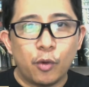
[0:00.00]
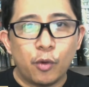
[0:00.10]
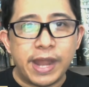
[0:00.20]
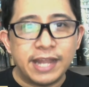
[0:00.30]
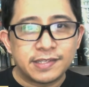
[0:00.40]

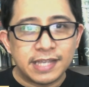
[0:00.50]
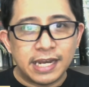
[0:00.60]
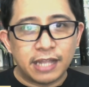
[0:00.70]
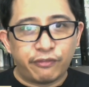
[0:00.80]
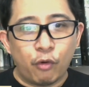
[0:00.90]
when it's
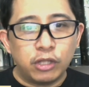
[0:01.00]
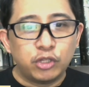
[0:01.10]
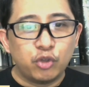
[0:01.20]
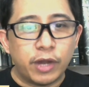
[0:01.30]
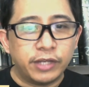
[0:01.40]
still at full
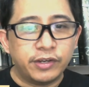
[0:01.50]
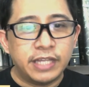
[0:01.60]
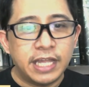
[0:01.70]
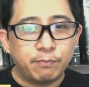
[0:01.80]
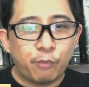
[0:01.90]
200
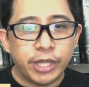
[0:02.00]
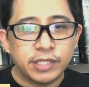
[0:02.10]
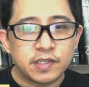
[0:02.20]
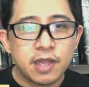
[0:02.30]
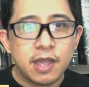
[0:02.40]
hit
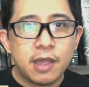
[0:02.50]
points,